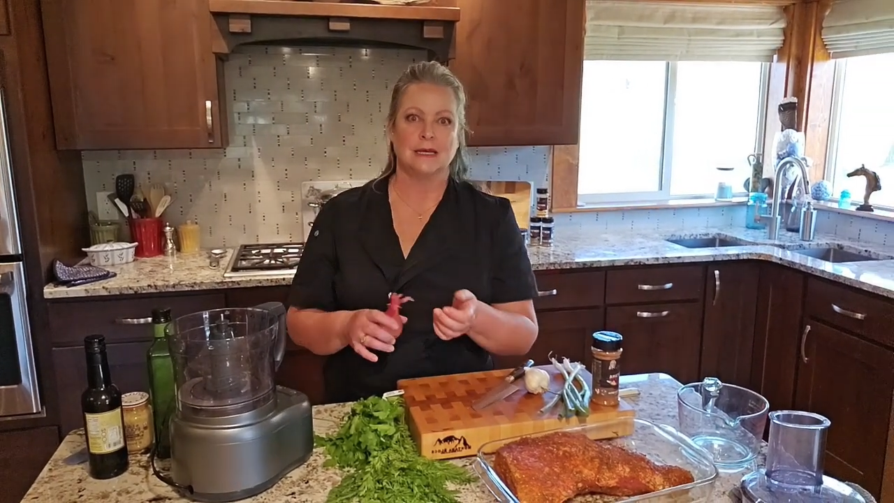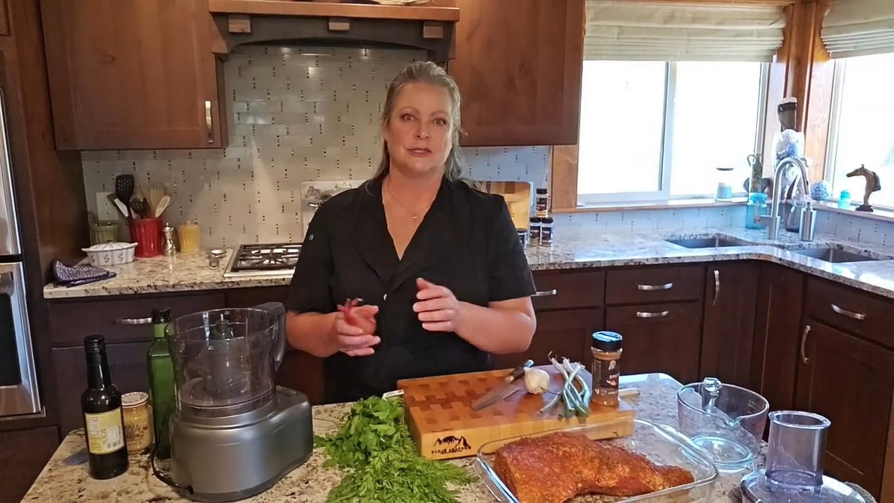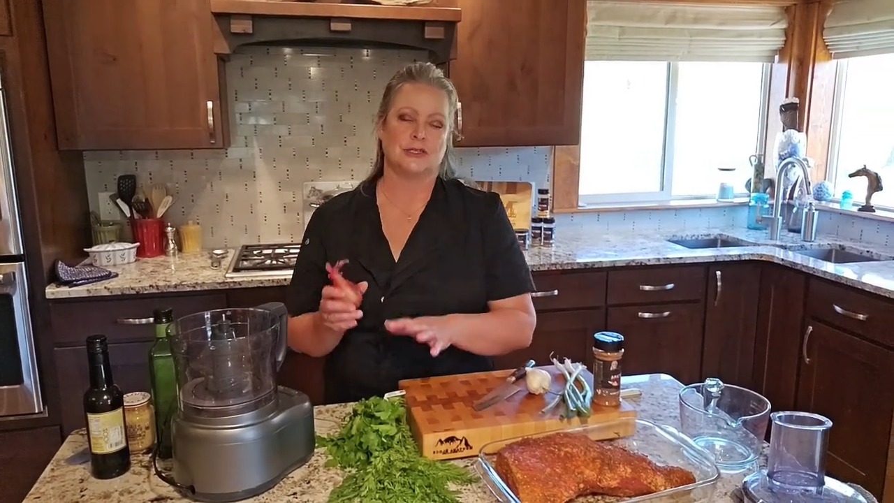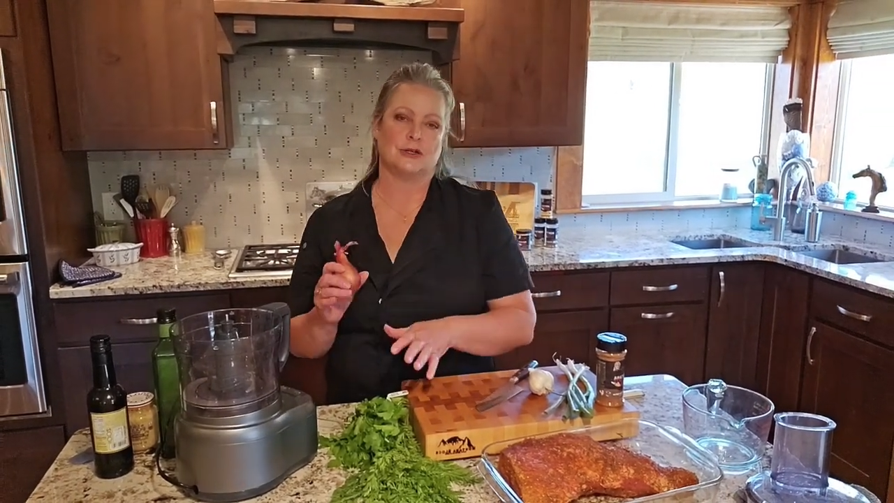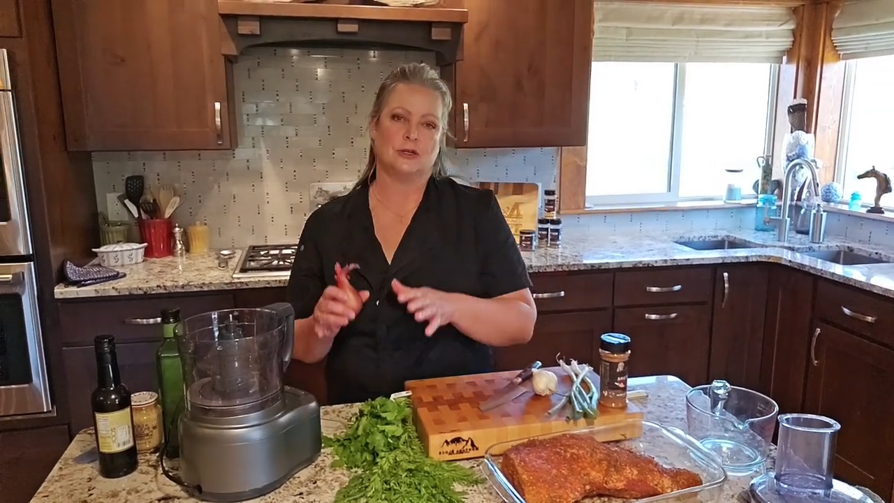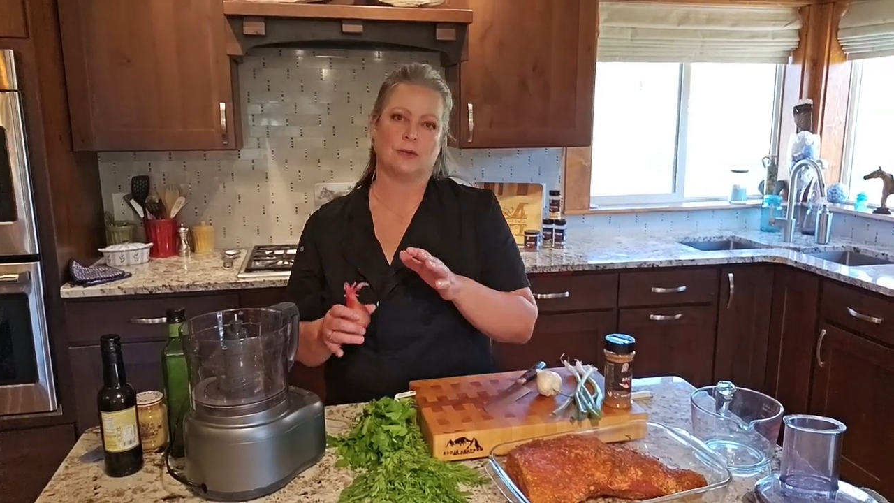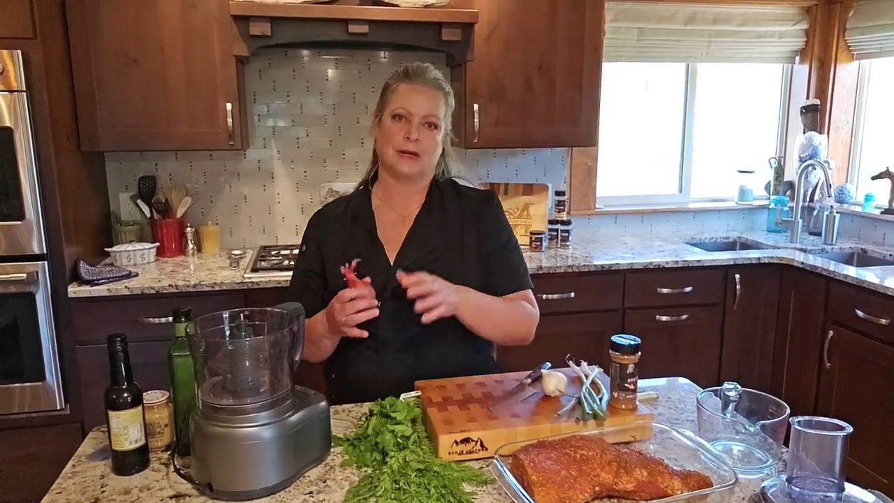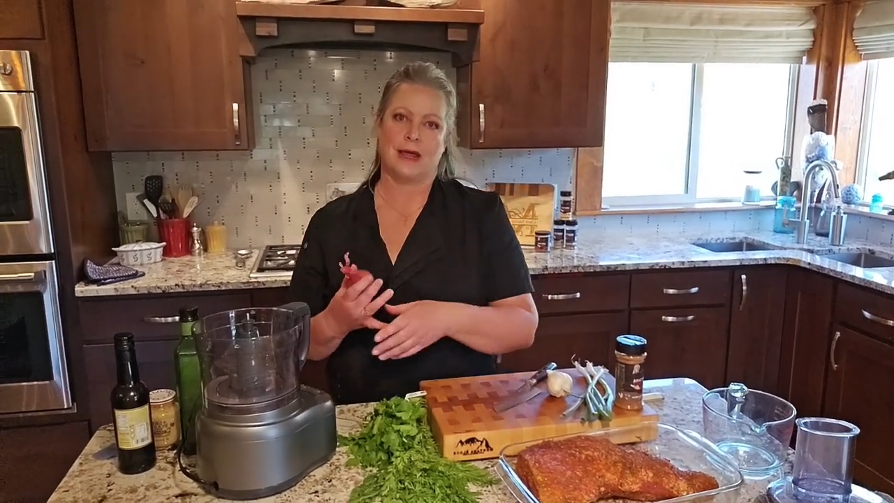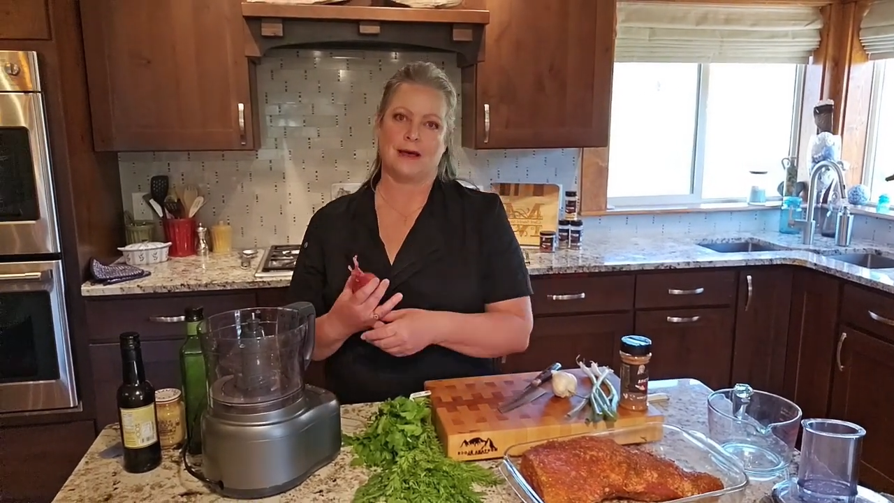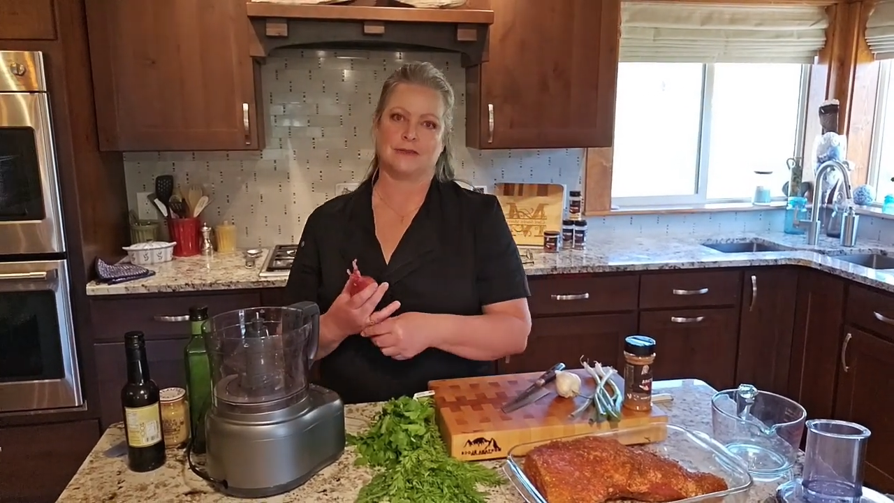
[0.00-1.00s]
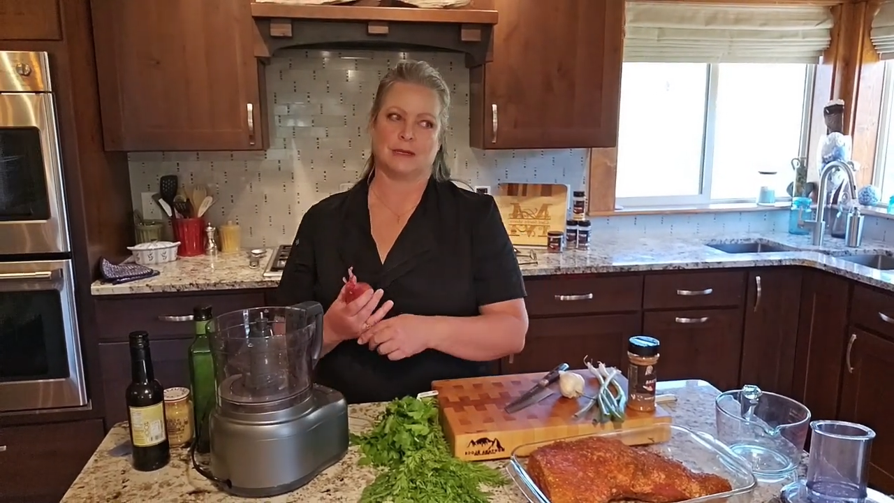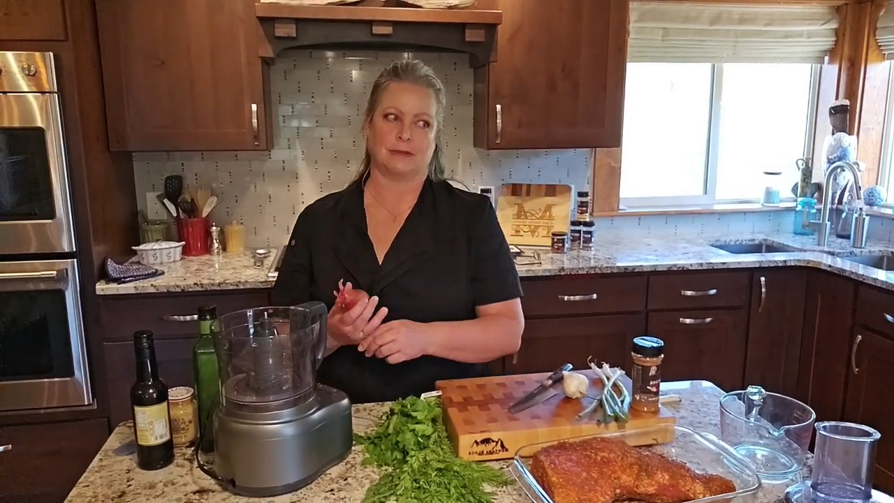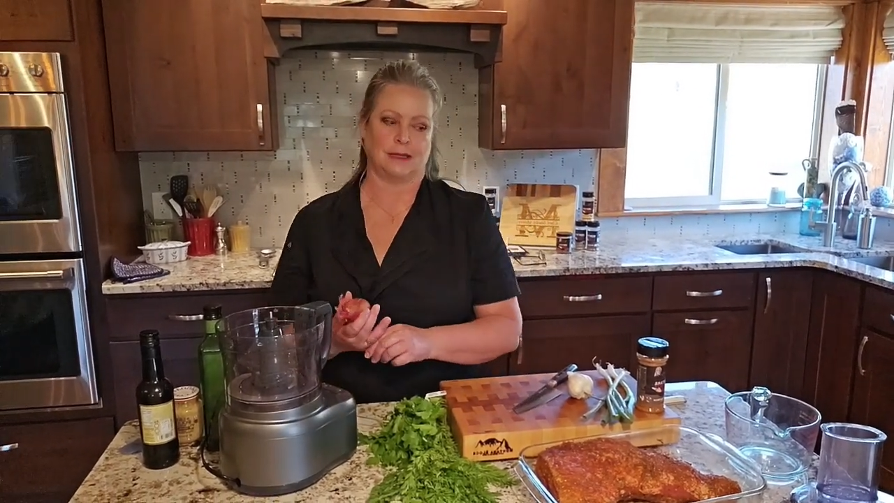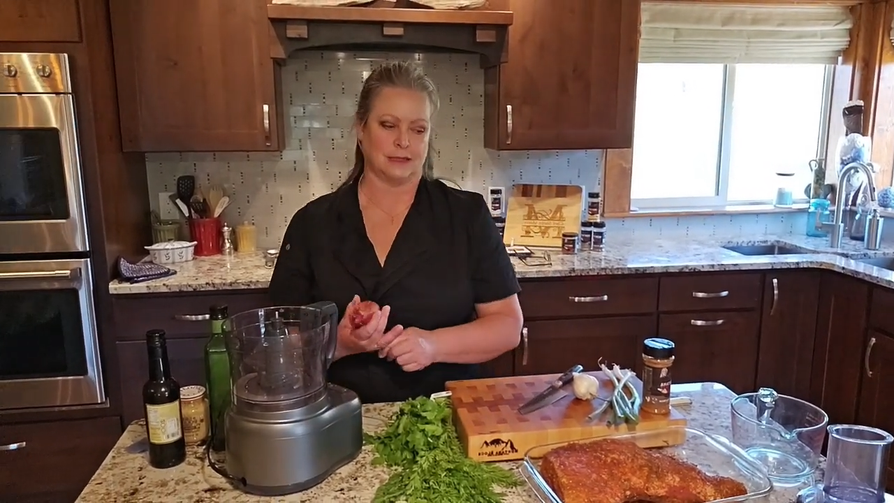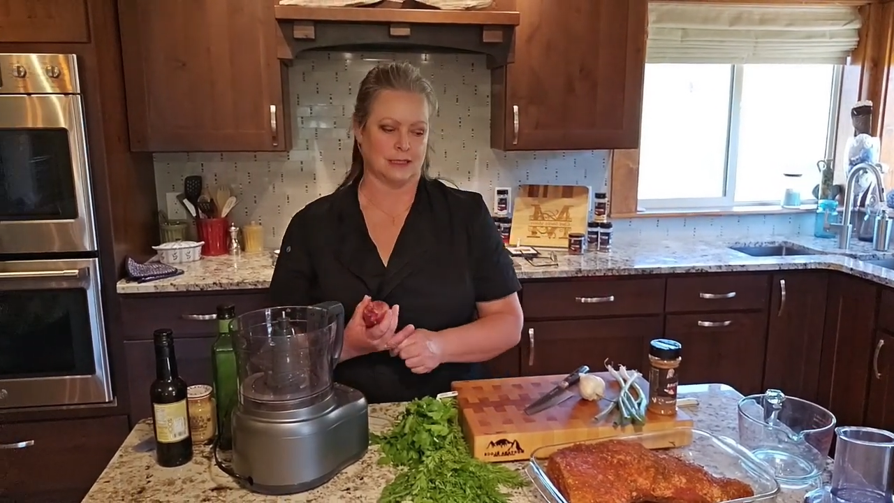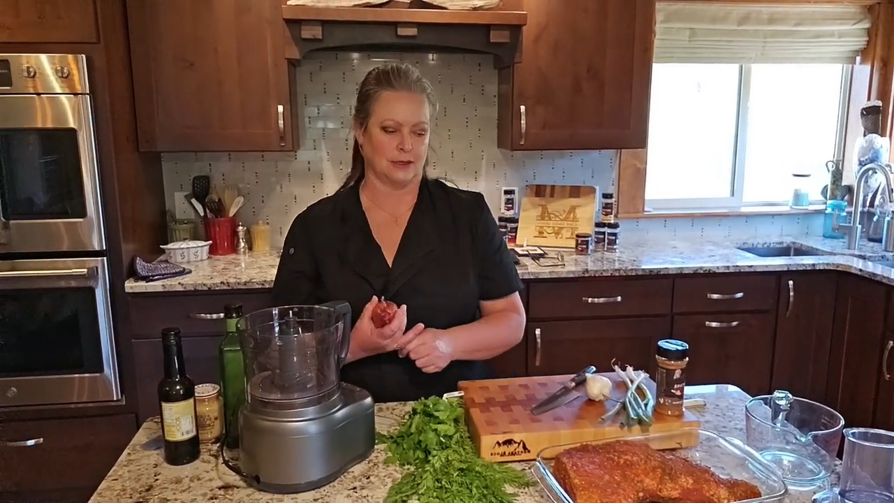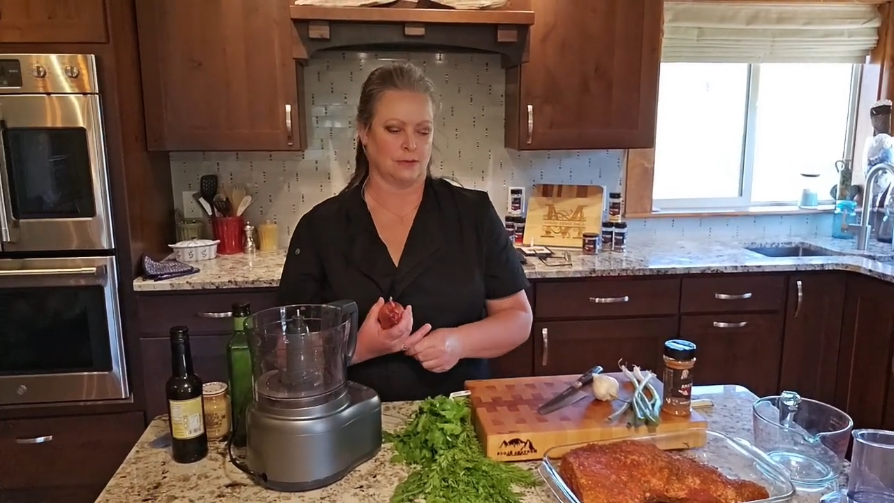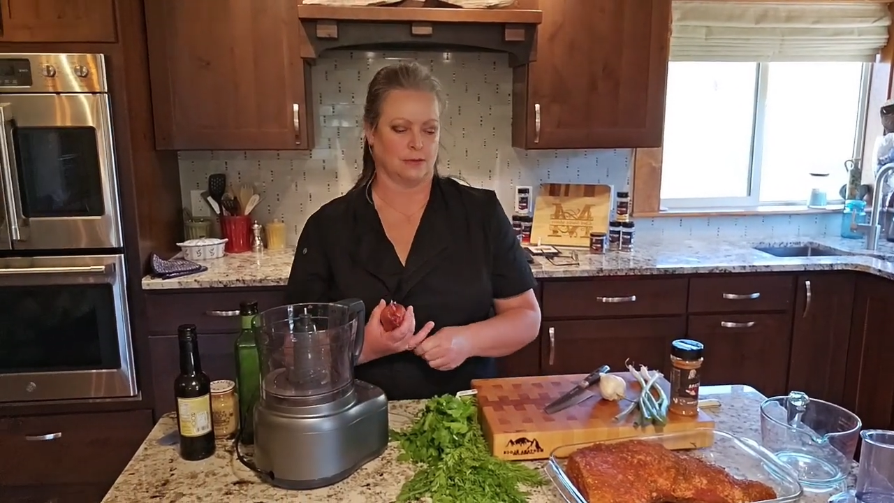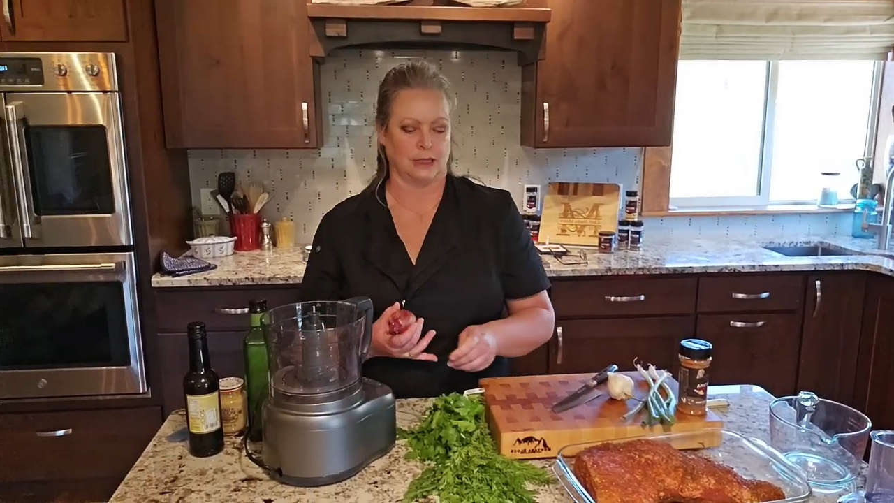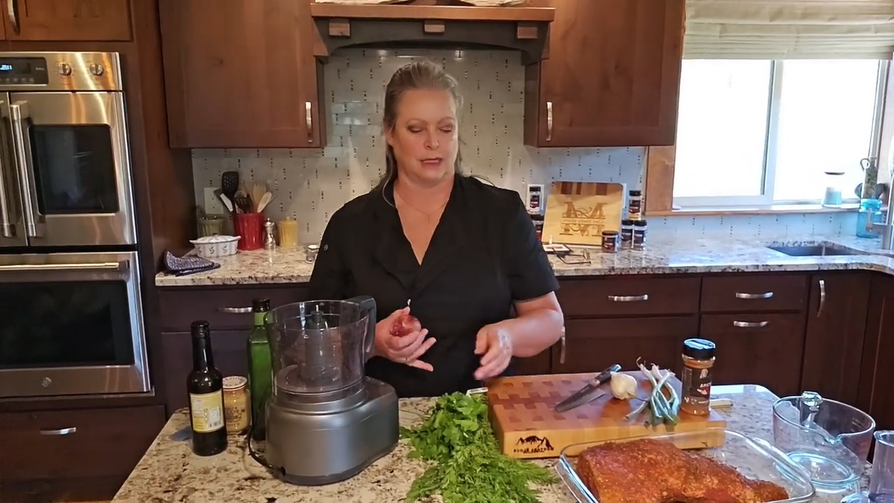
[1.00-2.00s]
So you wanna have something that's gonna
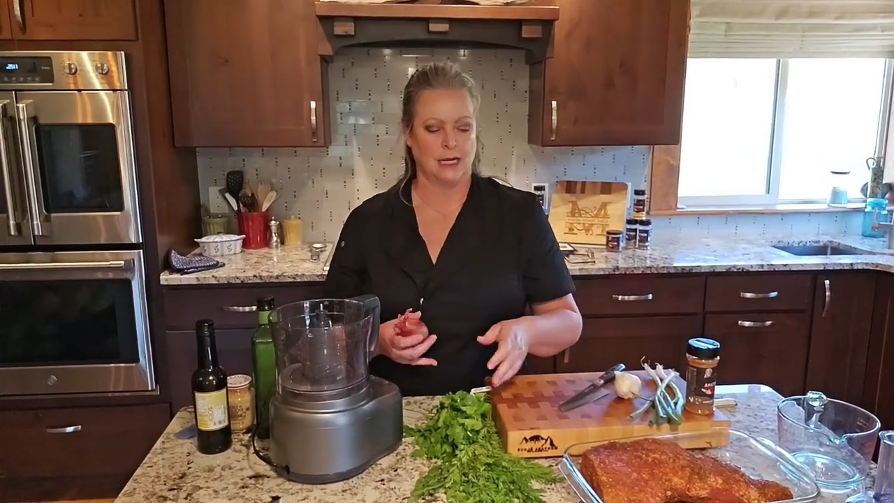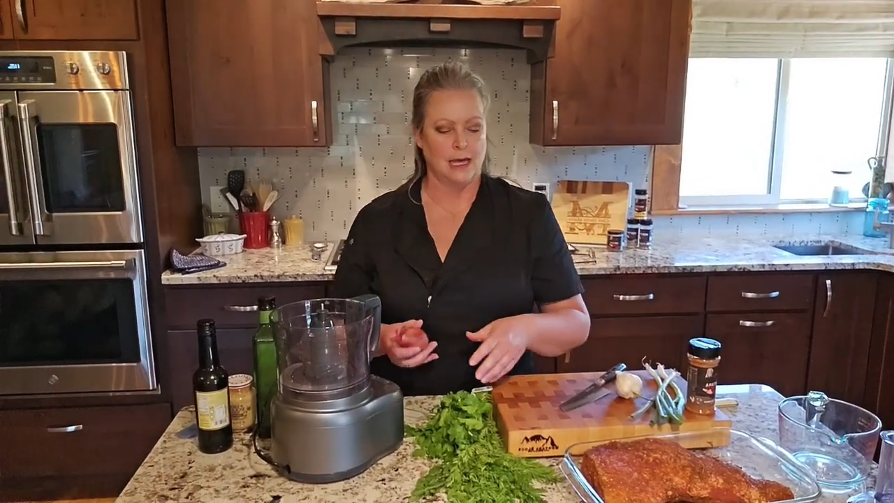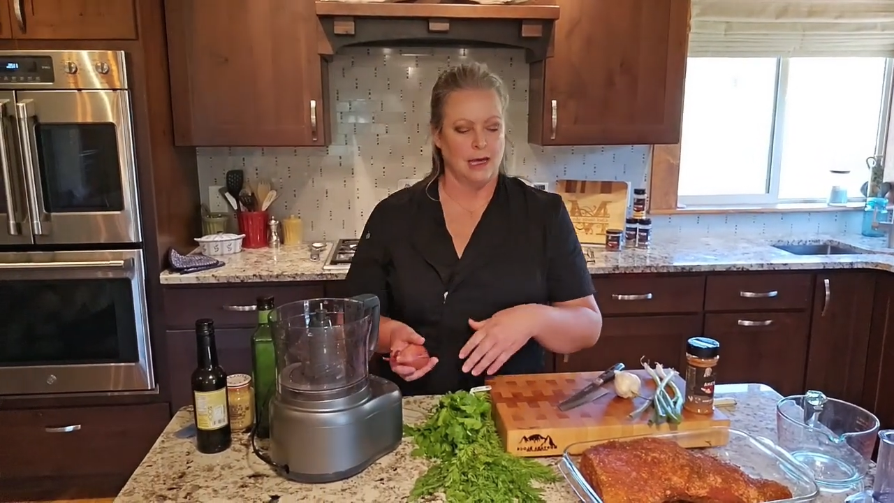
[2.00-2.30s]
really